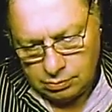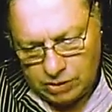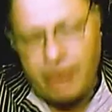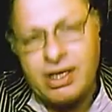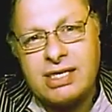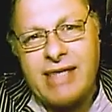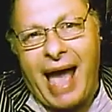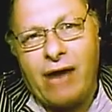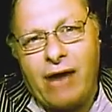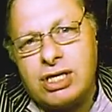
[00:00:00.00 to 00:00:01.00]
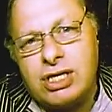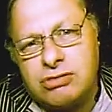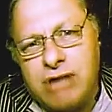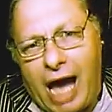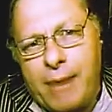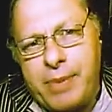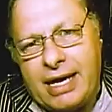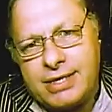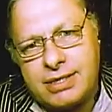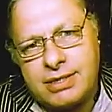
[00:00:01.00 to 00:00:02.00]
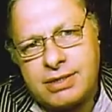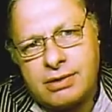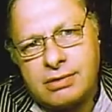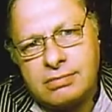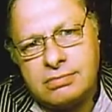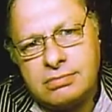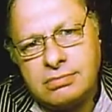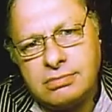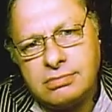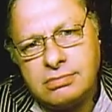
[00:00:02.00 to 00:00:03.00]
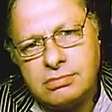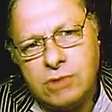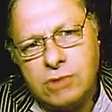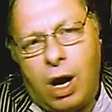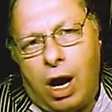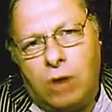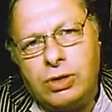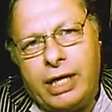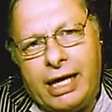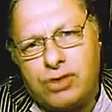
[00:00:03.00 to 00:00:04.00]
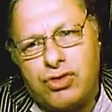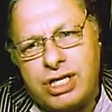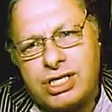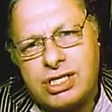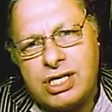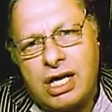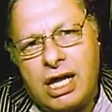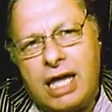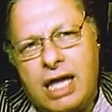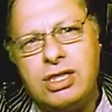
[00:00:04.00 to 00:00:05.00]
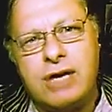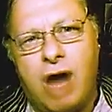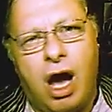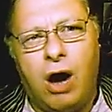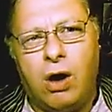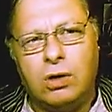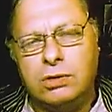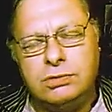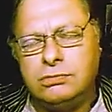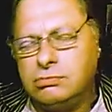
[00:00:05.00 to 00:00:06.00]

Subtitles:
There is thousands of lobbyists who are only interested in their own